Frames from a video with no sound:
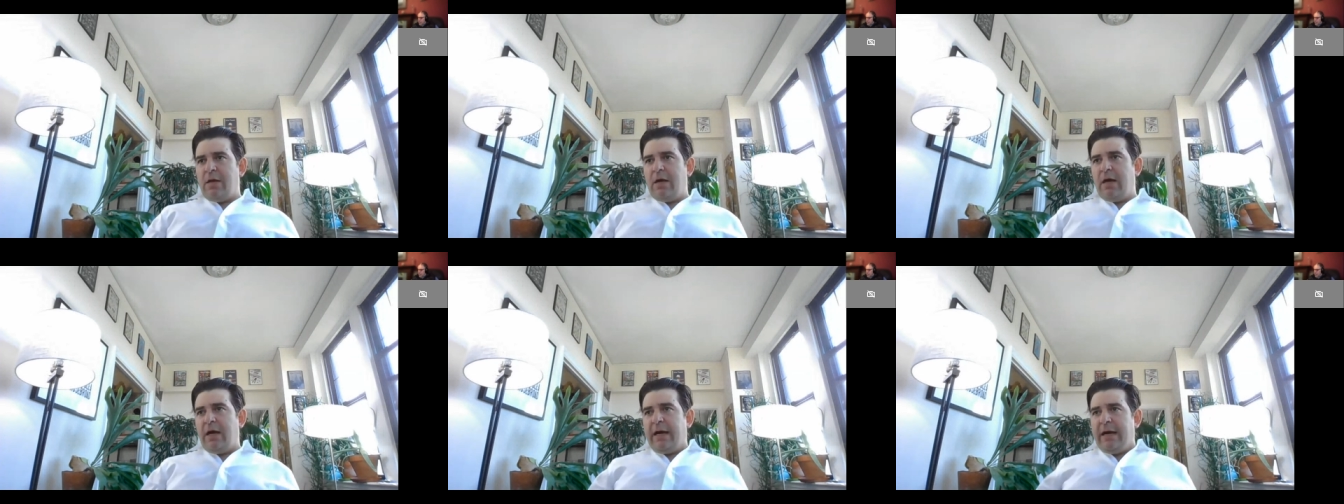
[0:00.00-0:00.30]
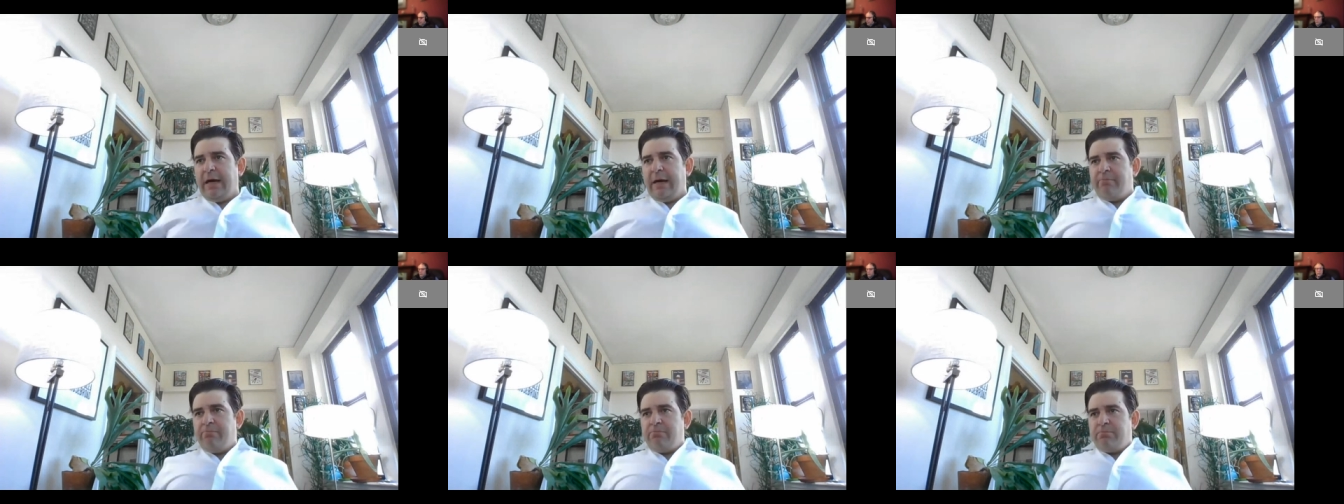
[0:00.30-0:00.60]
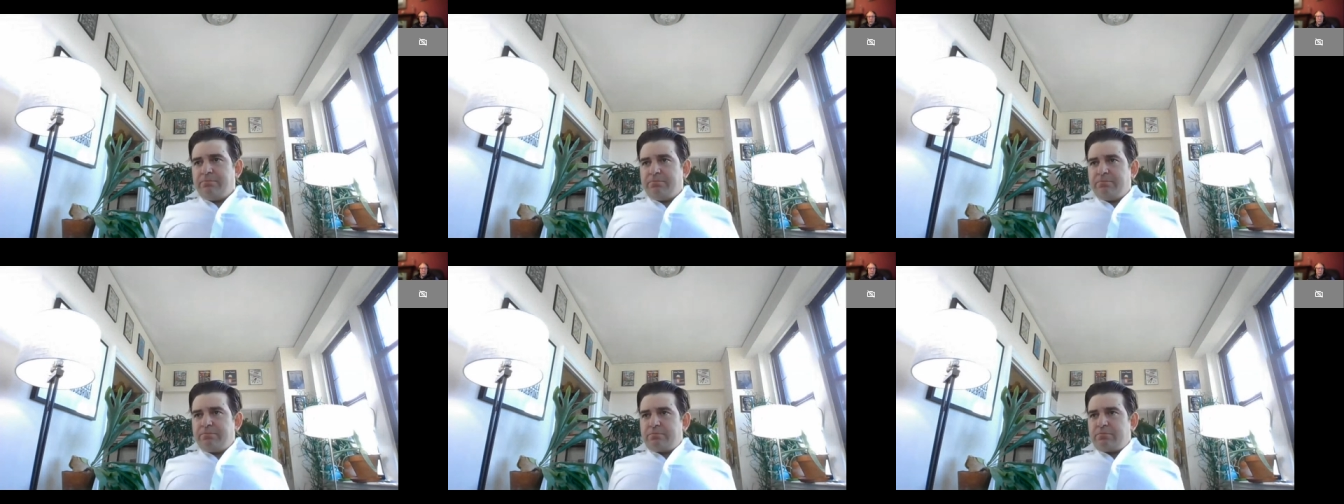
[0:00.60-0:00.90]

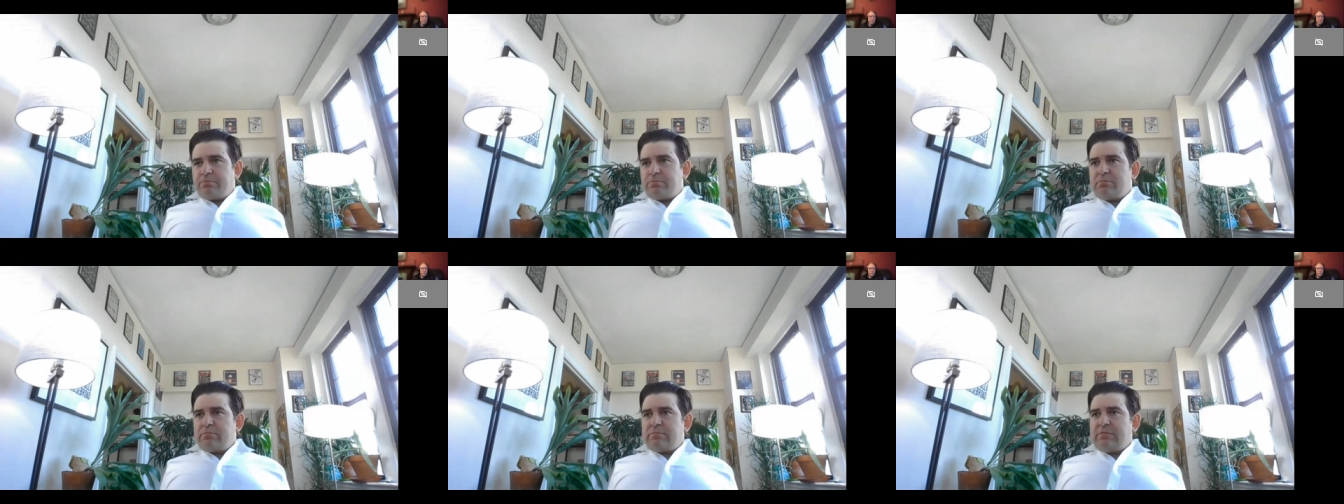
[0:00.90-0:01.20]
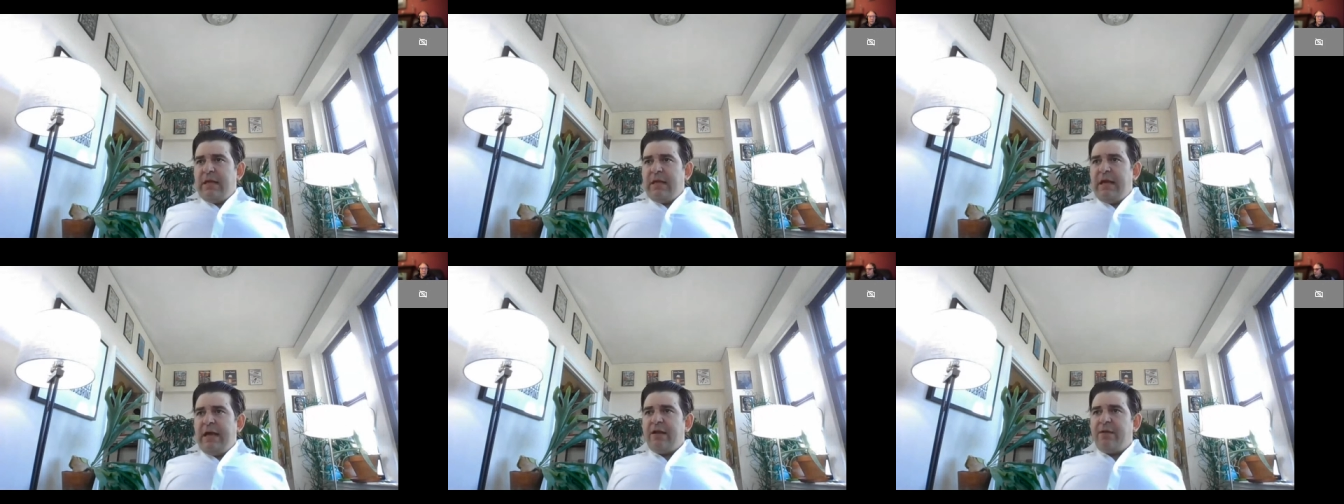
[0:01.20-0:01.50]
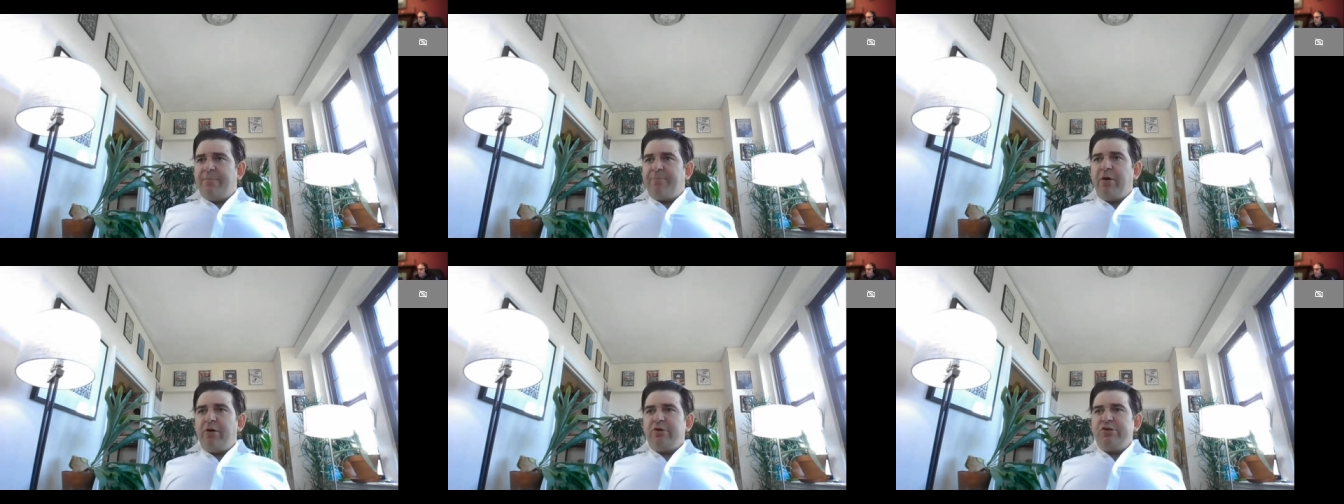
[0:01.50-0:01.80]
Um, an
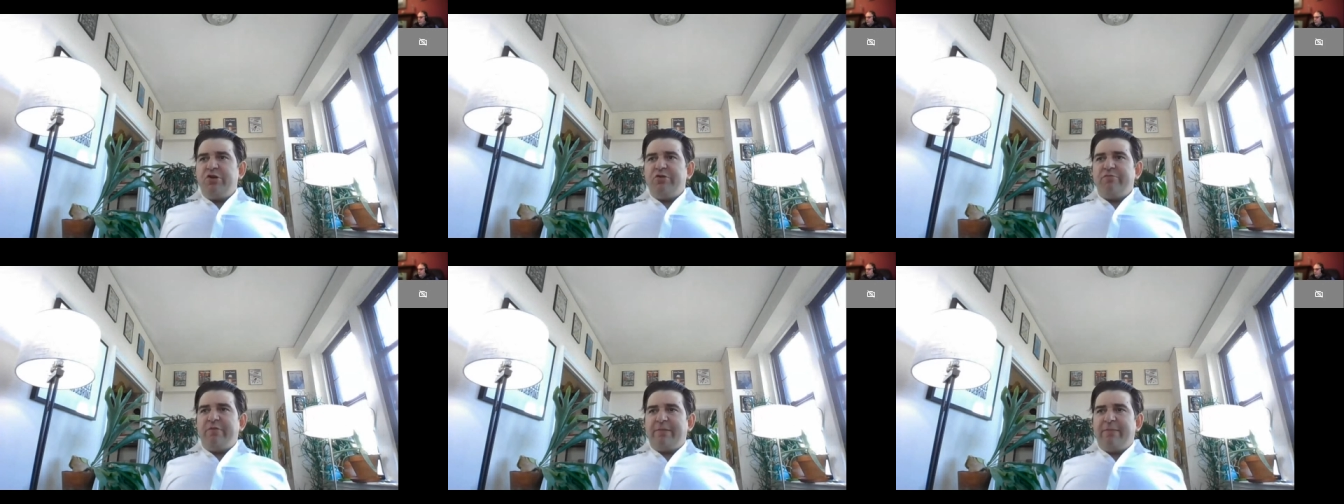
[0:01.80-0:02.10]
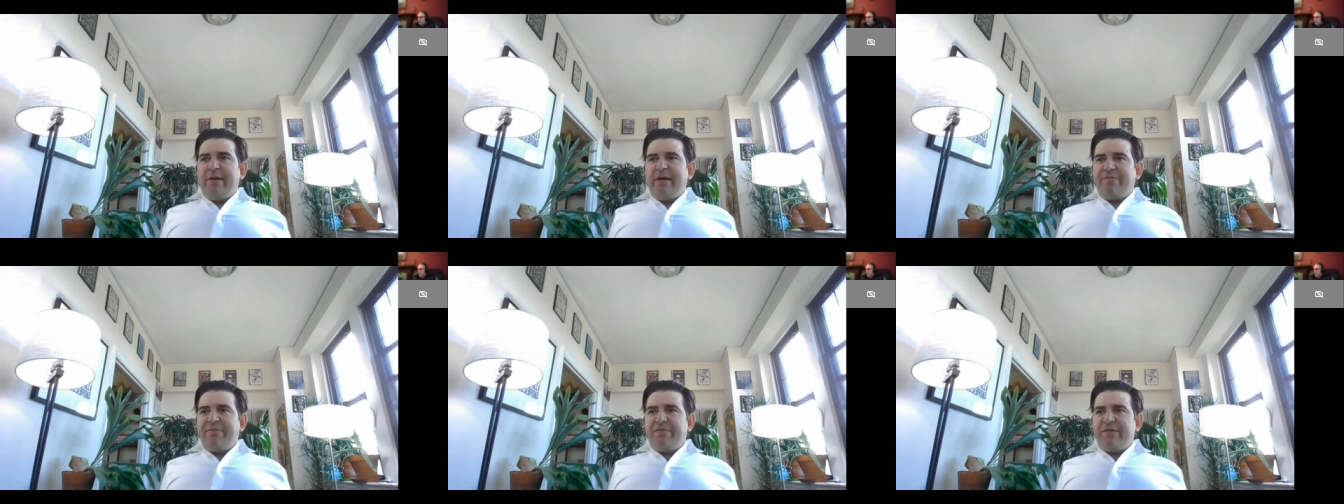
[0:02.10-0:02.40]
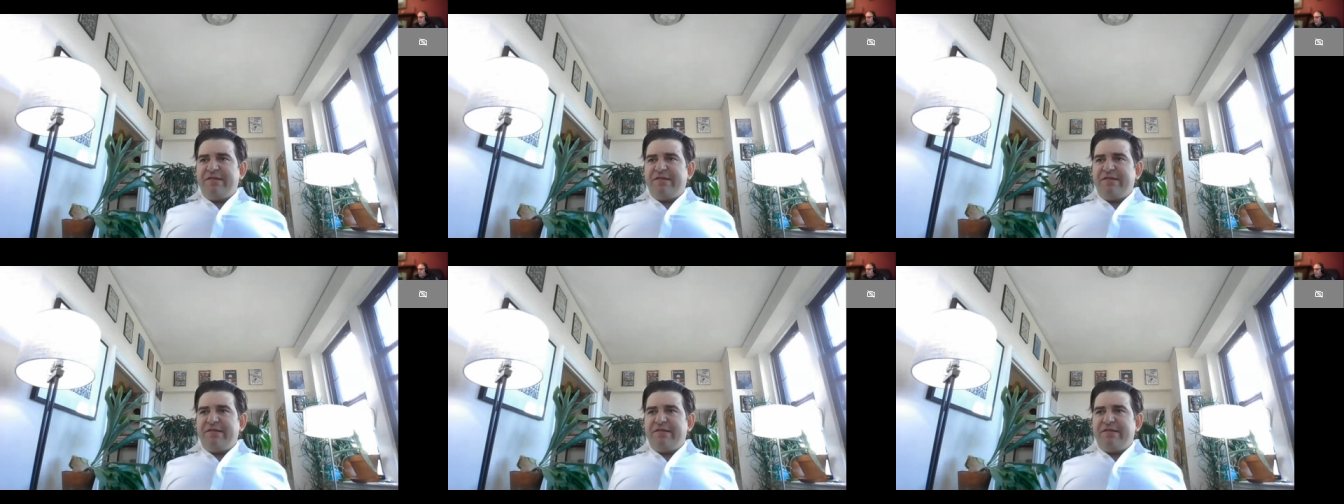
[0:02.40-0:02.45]
approach you recommend for